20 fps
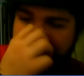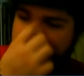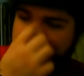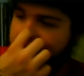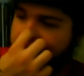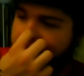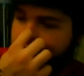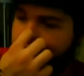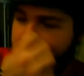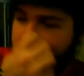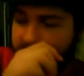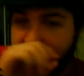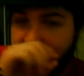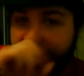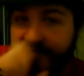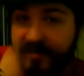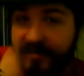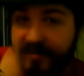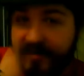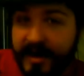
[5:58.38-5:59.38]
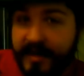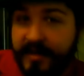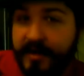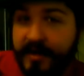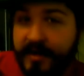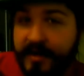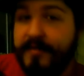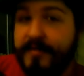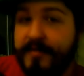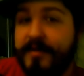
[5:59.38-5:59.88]
There are definitely
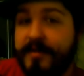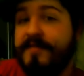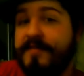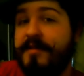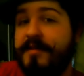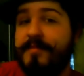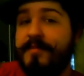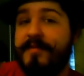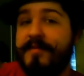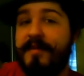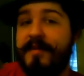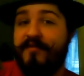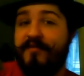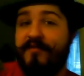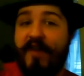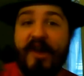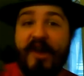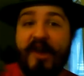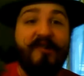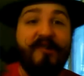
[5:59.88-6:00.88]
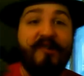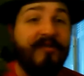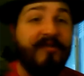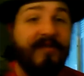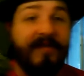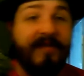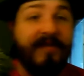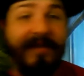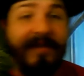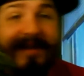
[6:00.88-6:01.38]
those who consider themselves Trekkers